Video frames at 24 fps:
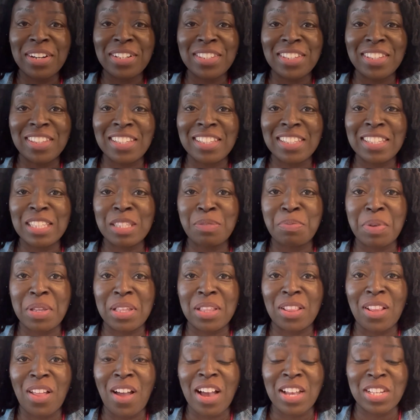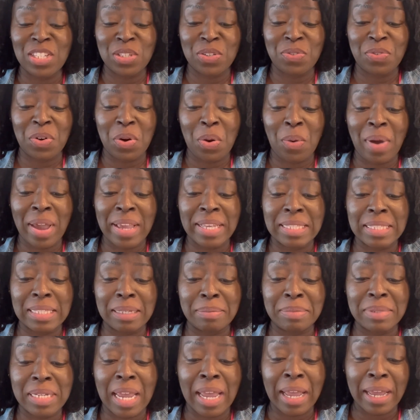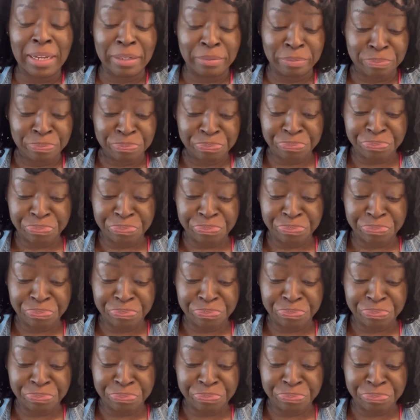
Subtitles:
So this has been lost for quite some time.